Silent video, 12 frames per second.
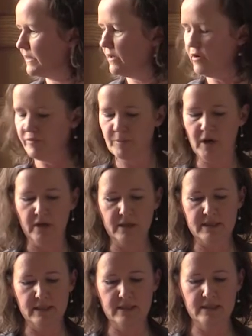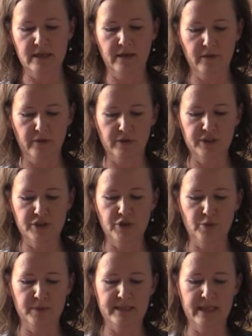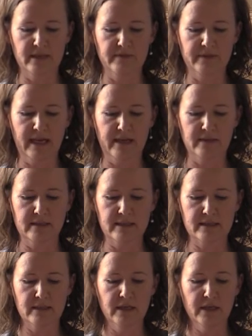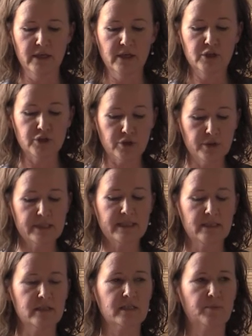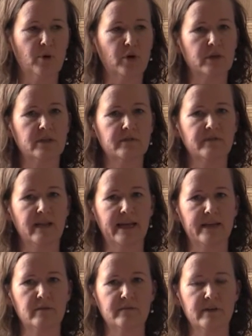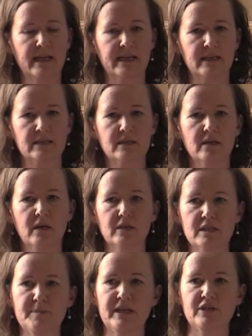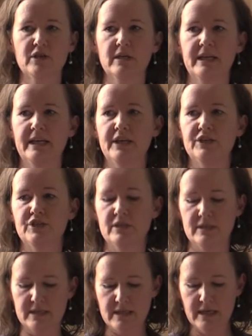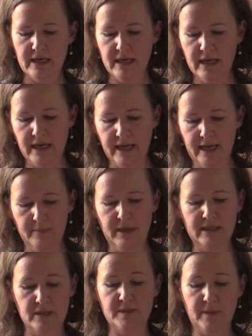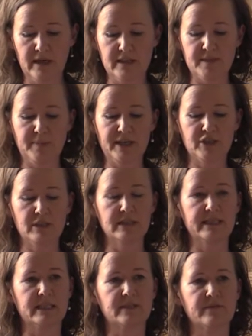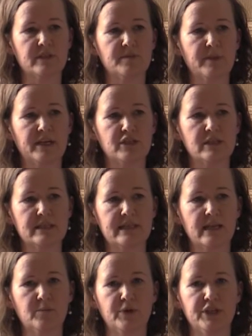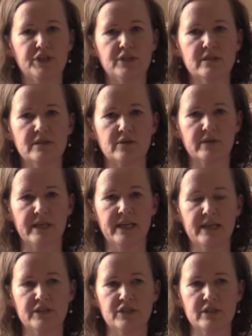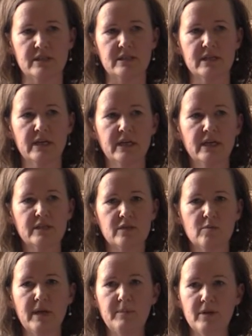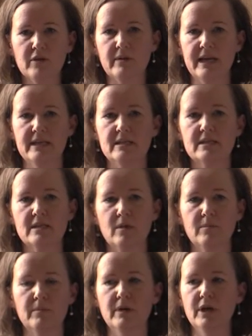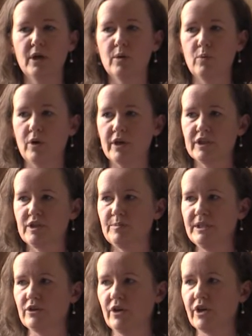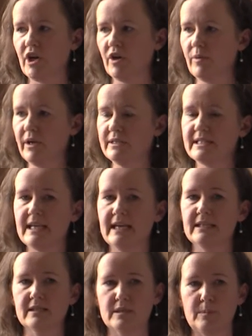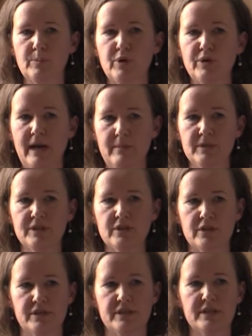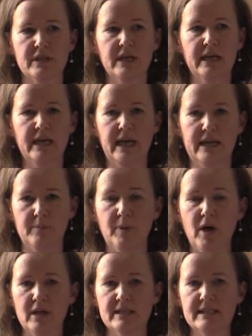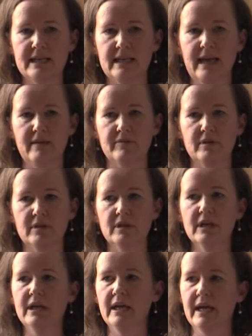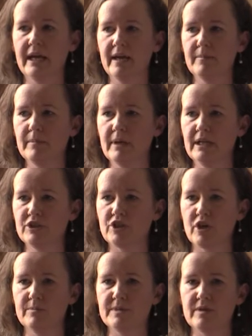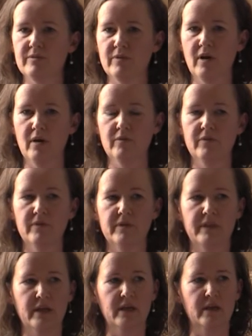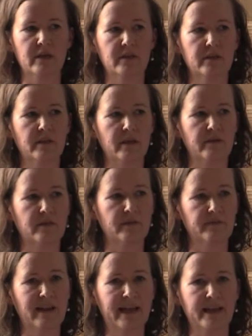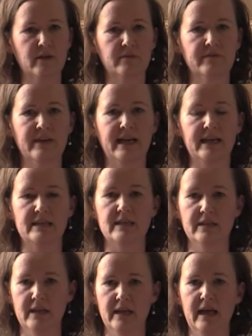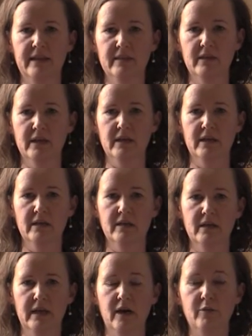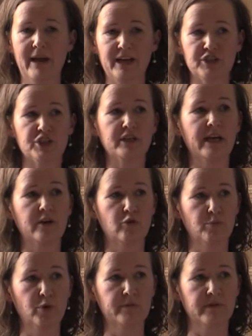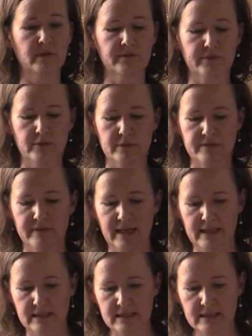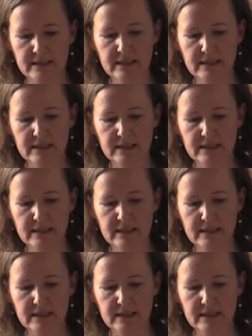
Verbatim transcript: of Protestants and 32% of Catholics do still support the flying of flags on special occasions, as special dates for special celebrations or occasions. So maybe there is some work to be done around setting some parameters at a policy level in terms of the flying of flags and the erection and removal of those flags.